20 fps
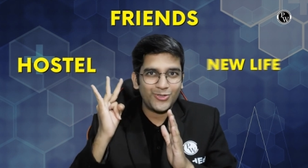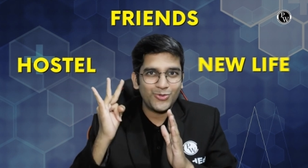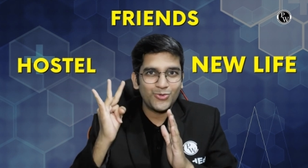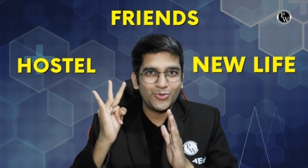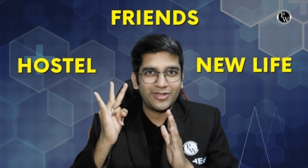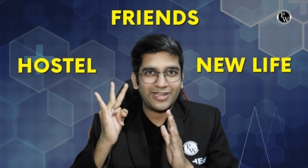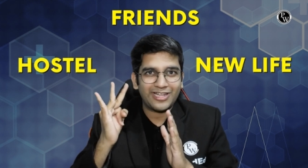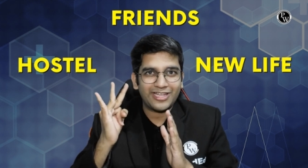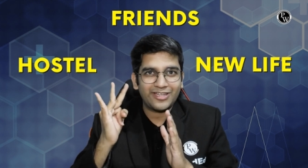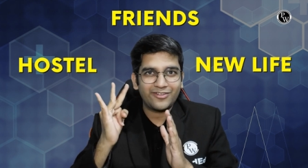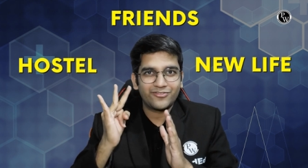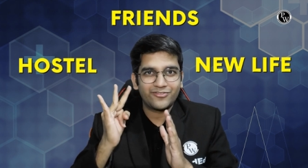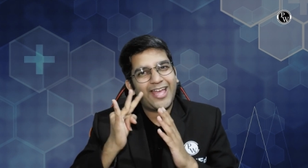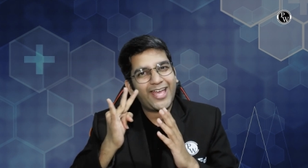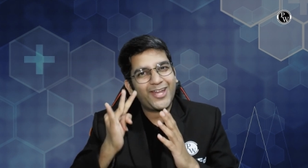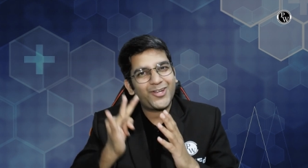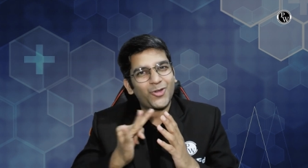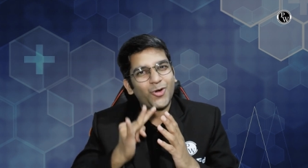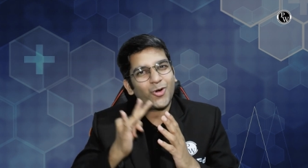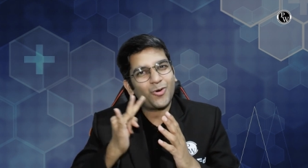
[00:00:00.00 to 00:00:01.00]
new life
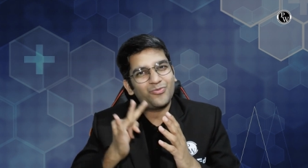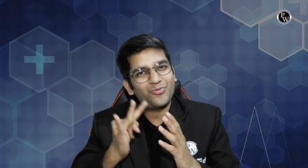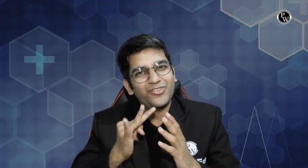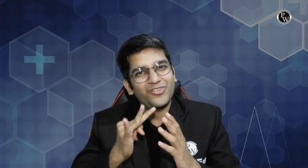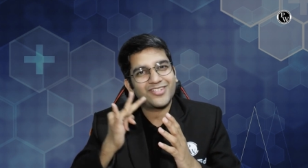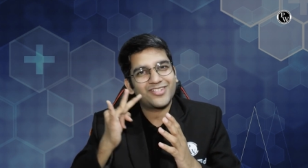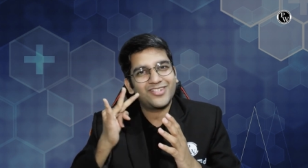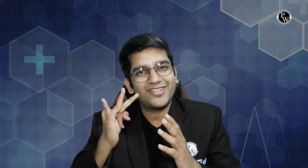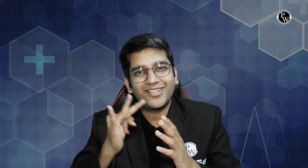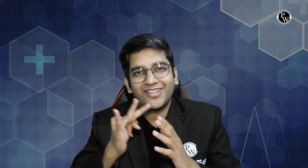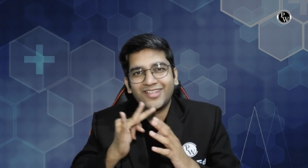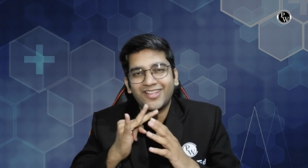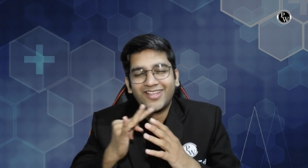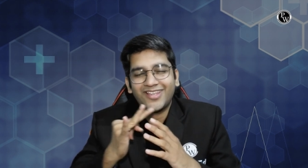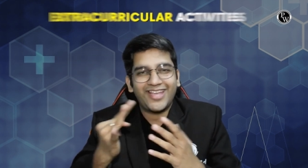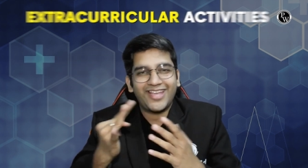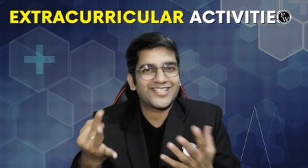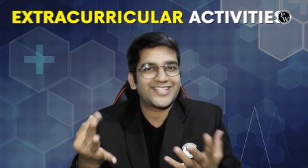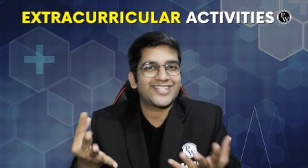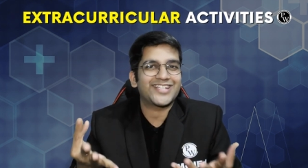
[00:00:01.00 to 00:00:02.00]
and obviously
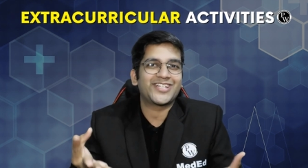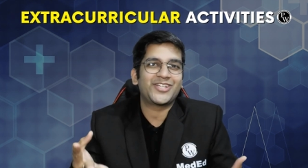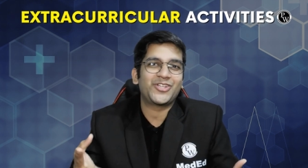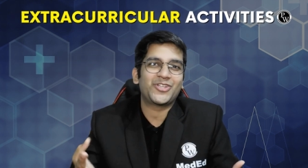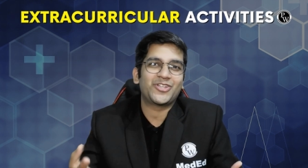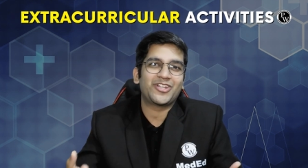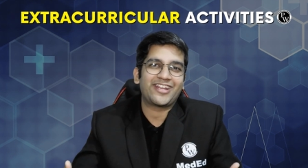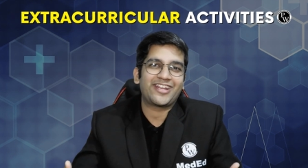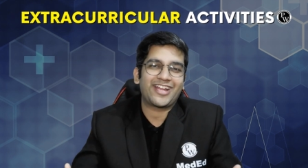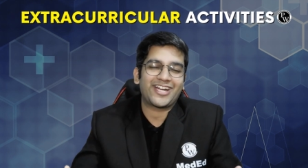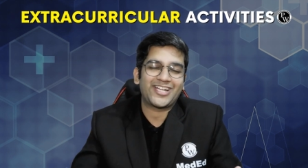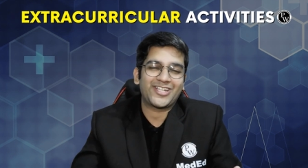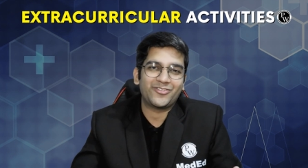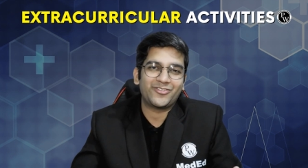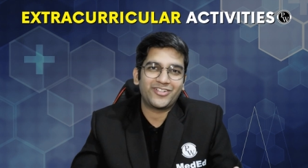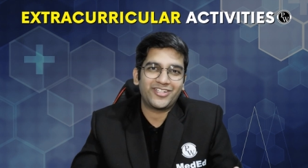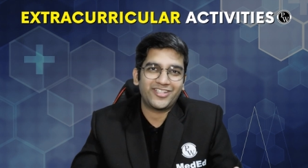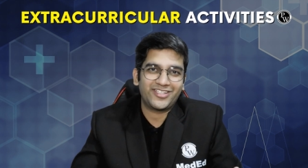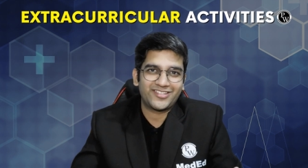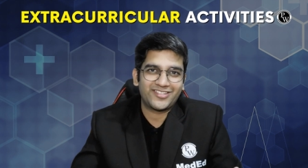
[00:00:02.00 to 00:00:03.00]
extracurricular activities
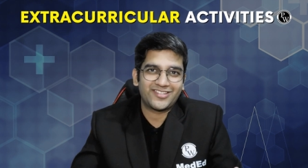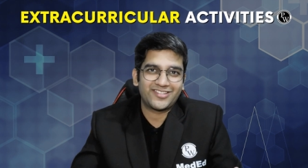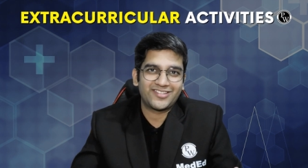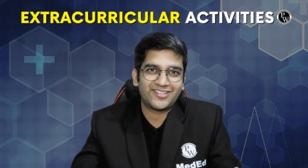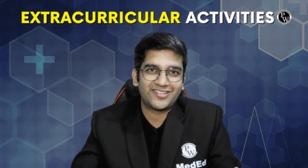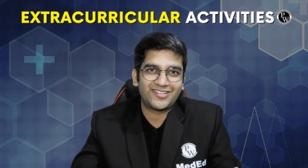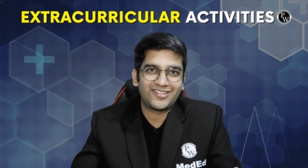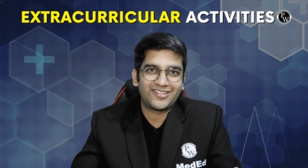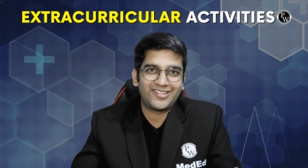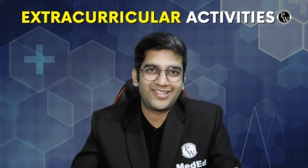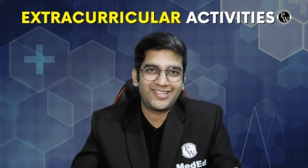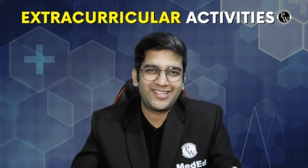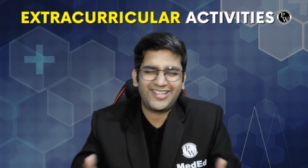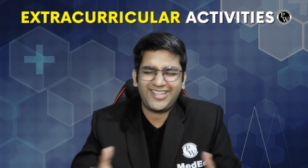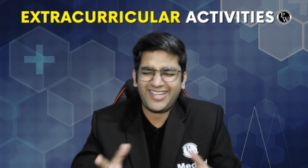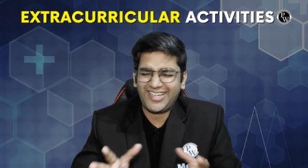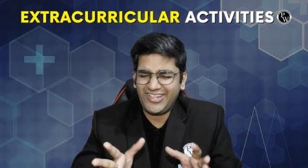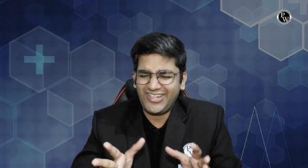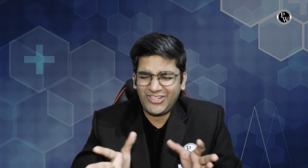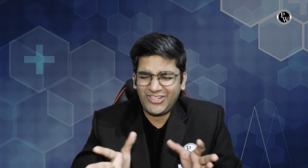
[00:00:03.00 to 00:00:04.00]

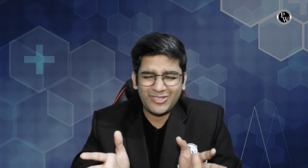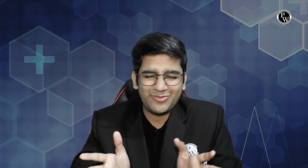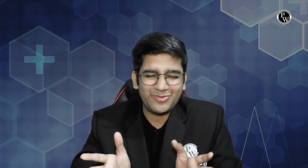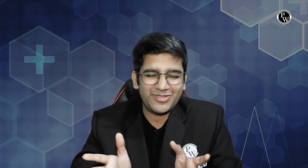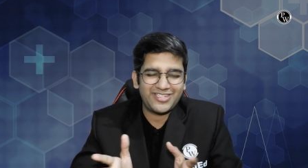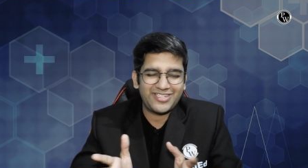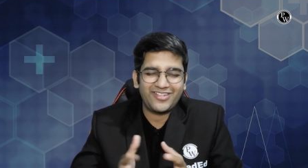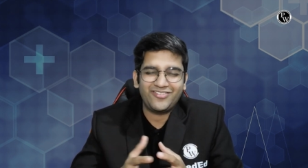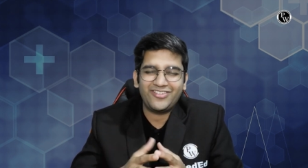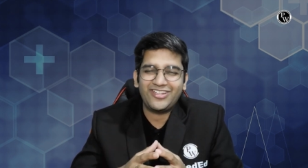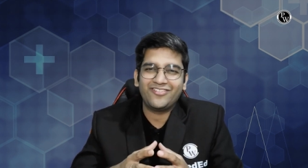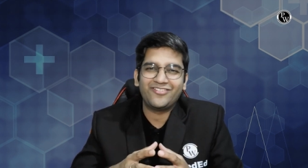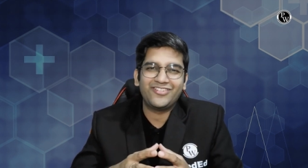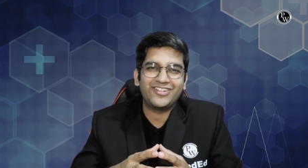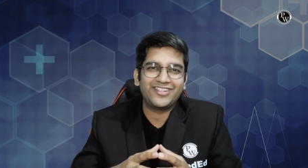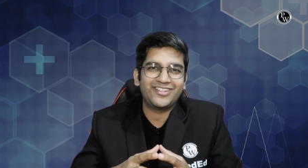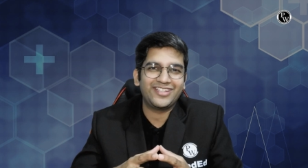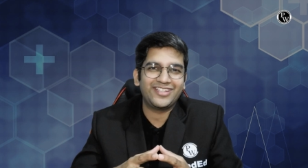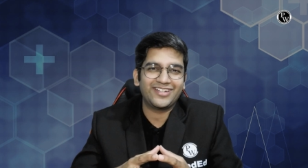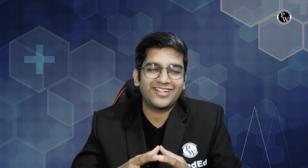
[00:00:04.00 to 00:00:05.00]
curriculum is never
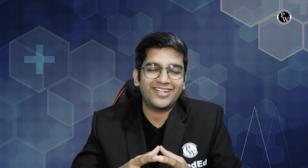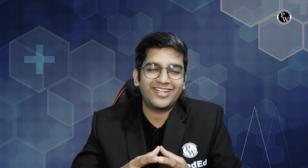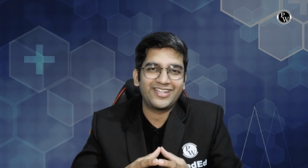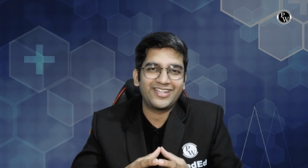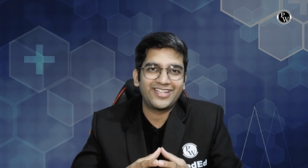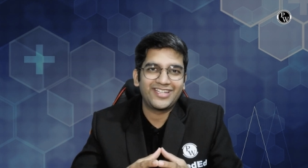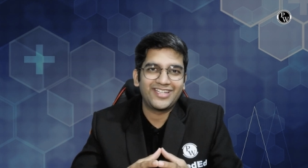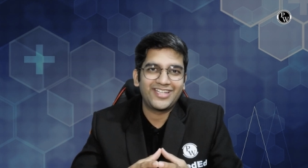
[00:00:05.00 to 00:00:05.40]
everything, right?